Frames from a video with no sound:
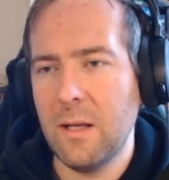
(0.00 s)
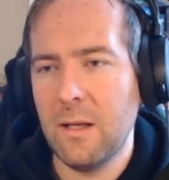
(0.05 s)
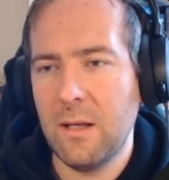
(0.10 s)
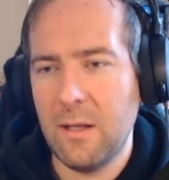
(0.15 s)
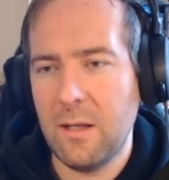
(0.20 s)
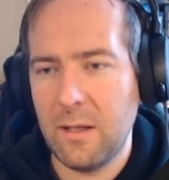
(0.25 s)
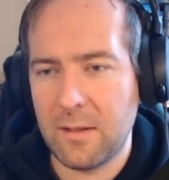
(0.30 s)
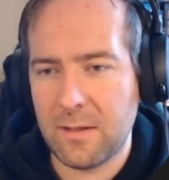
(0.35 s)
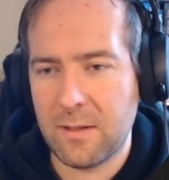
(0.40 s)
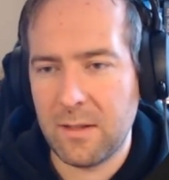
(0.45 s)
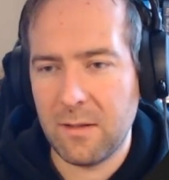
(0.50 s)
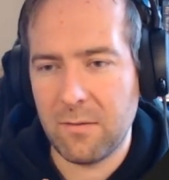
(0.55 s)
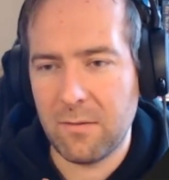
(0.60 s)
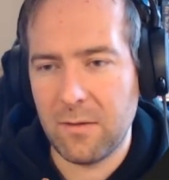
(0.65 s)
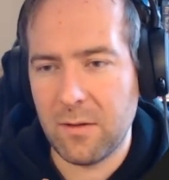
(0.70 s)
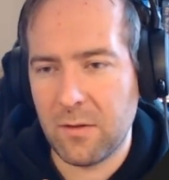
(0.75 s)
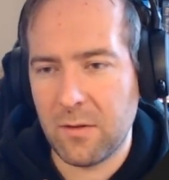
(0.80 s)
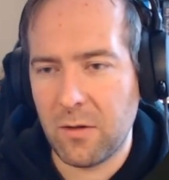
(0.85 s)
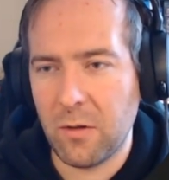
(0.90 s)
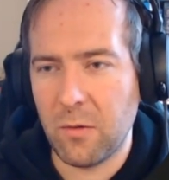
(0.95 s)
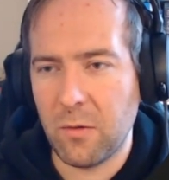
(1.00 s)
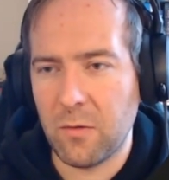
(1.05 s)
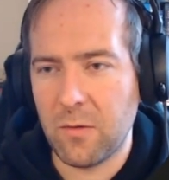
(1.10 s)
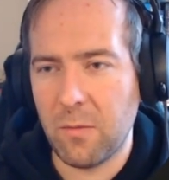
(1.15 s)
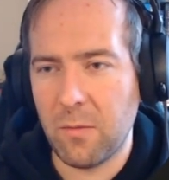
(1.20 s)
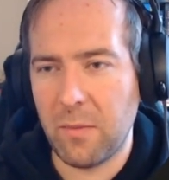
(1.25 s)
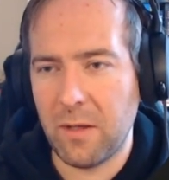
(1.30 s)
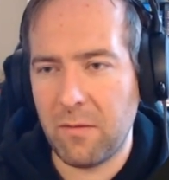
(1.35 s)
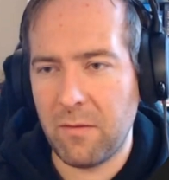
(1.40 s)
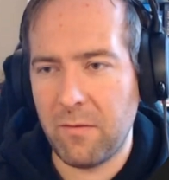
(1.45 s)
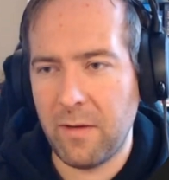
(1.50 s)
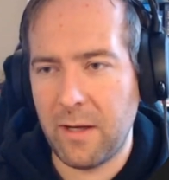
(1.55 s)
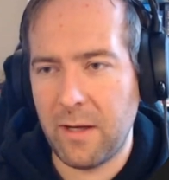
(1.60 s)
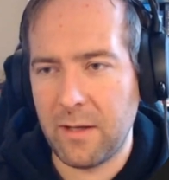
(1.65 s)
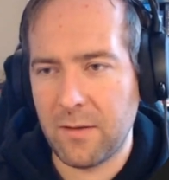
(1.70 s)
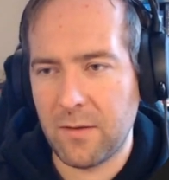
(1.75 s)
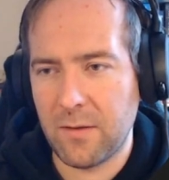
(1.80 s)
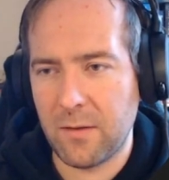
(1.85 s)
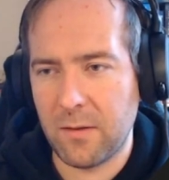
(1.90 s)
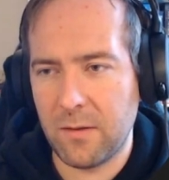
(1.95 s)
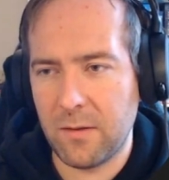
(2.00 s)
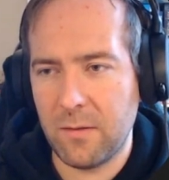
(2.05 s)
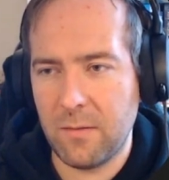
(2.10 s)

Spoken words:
Let's see if this goes a bit faster.